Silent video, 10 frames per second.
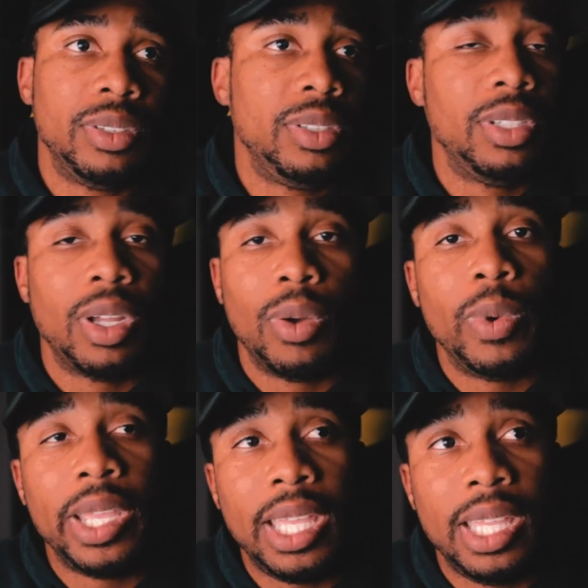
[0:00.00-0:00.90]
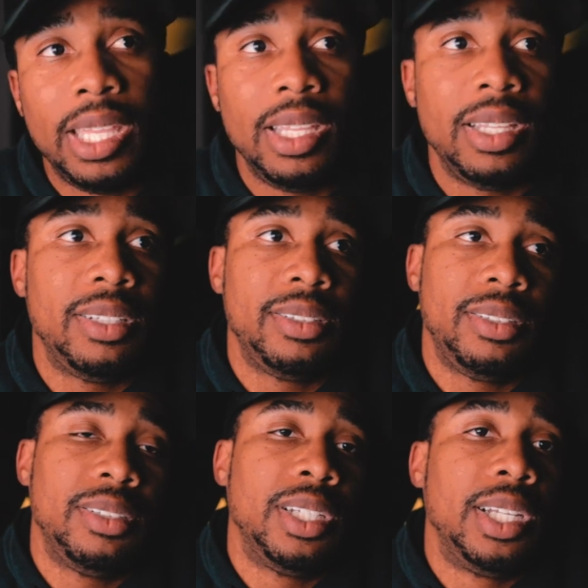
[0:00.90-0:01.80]
you know, weed,
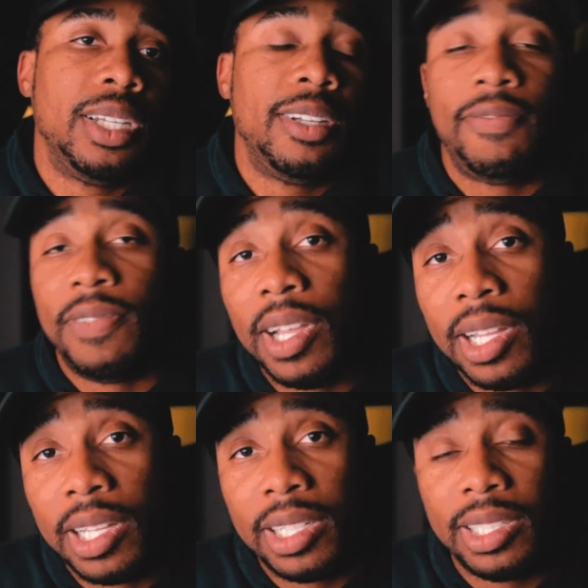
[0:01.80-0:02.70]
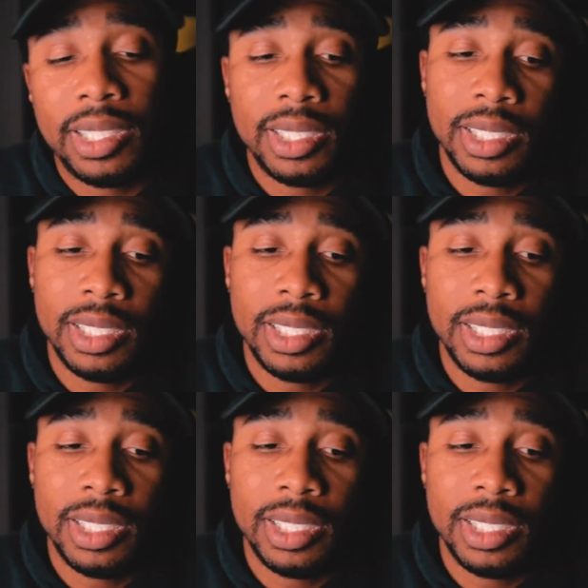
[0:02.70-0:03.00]
fun.